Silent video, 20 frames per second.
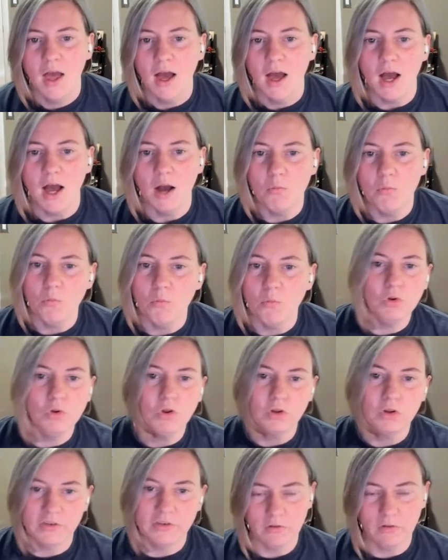We
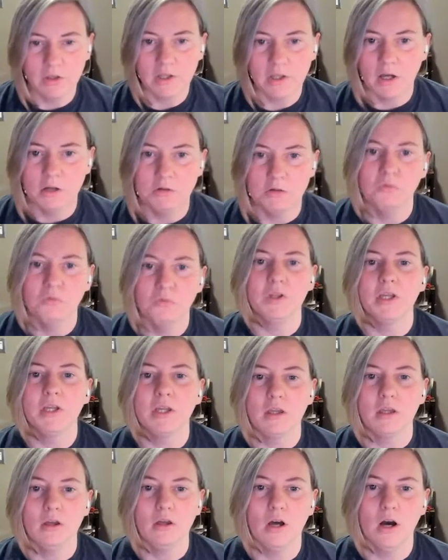looked at like kind of like
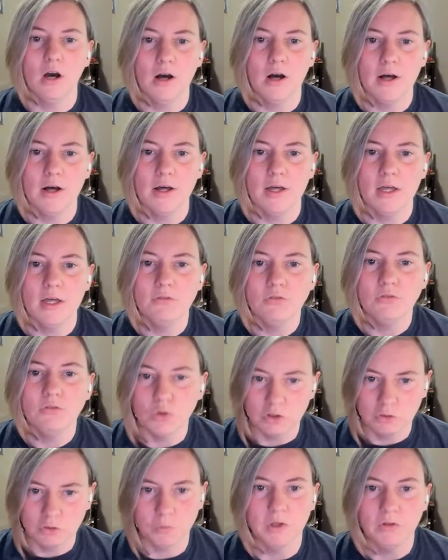if you
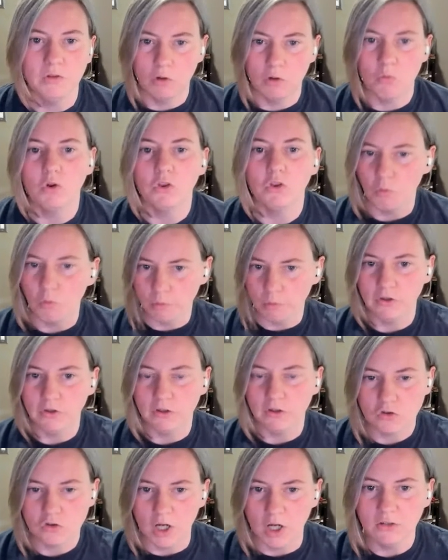explain like what the website's
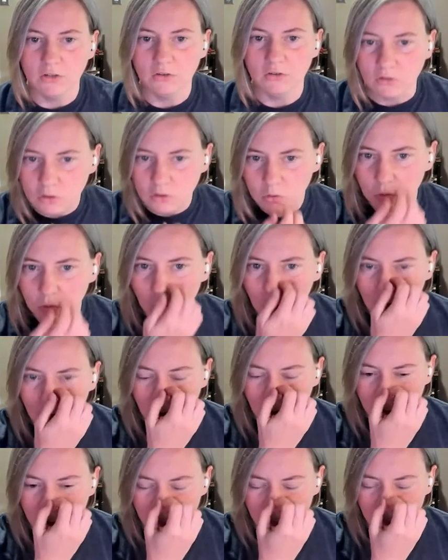trying to do,
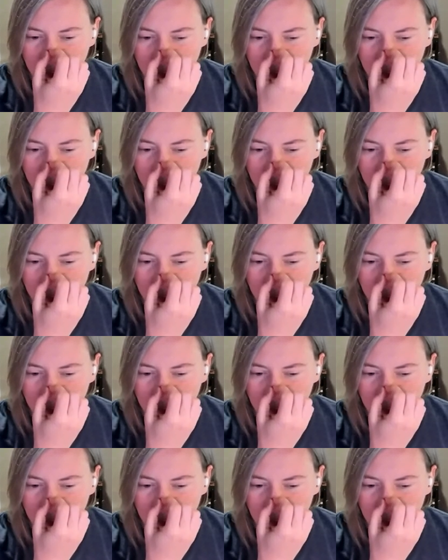or